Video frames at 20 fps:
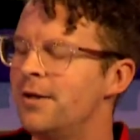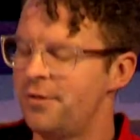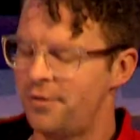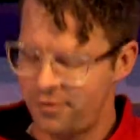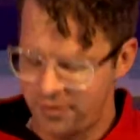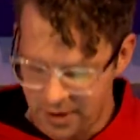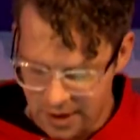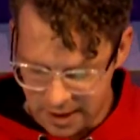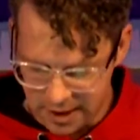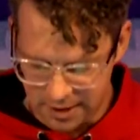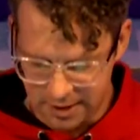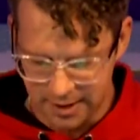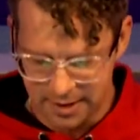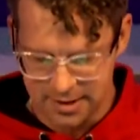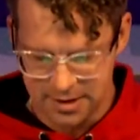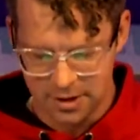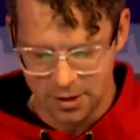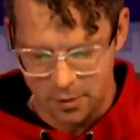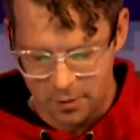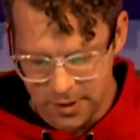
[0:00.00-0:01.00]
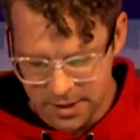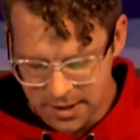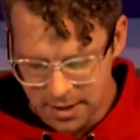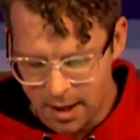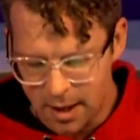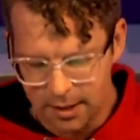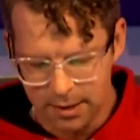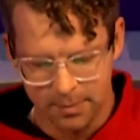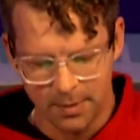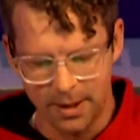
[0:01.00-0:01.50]
think. And so we
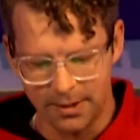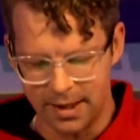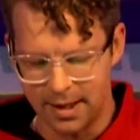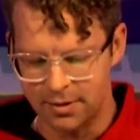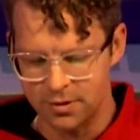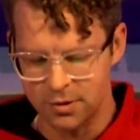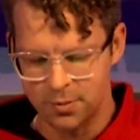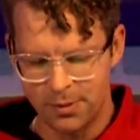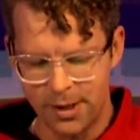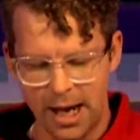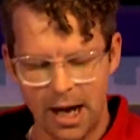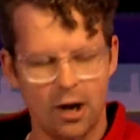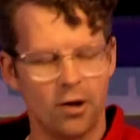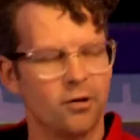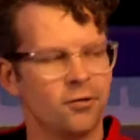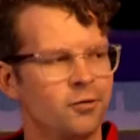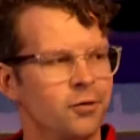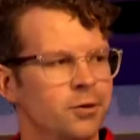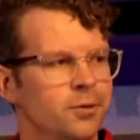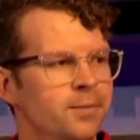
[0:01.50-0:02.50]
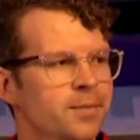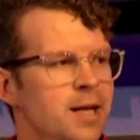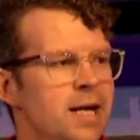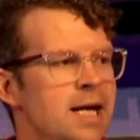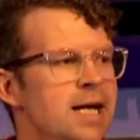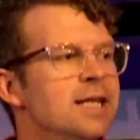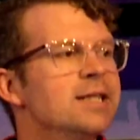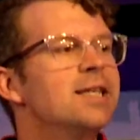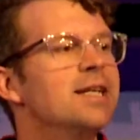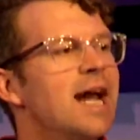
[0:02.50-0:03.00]
talked about that. It was powerful.
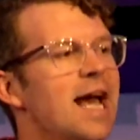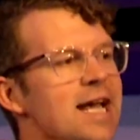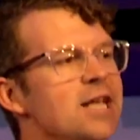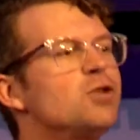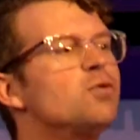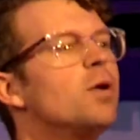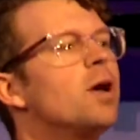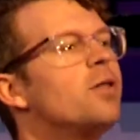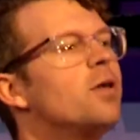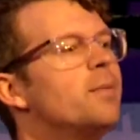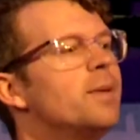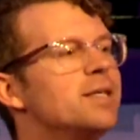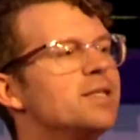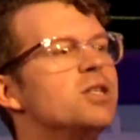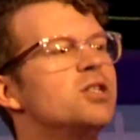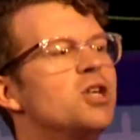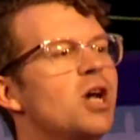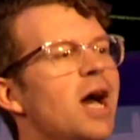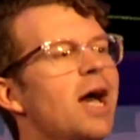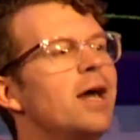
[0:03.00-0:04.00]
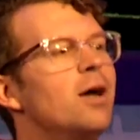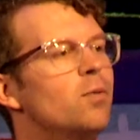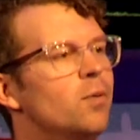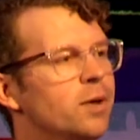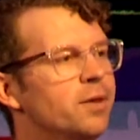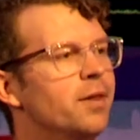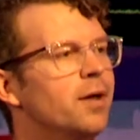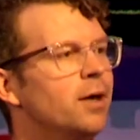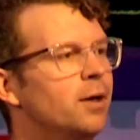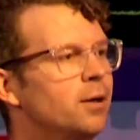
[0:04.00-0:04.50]
Today's rhythm is a giant
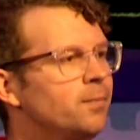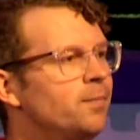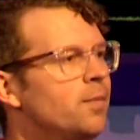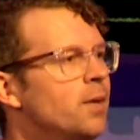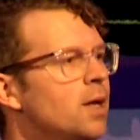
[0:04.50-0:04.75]
one, though.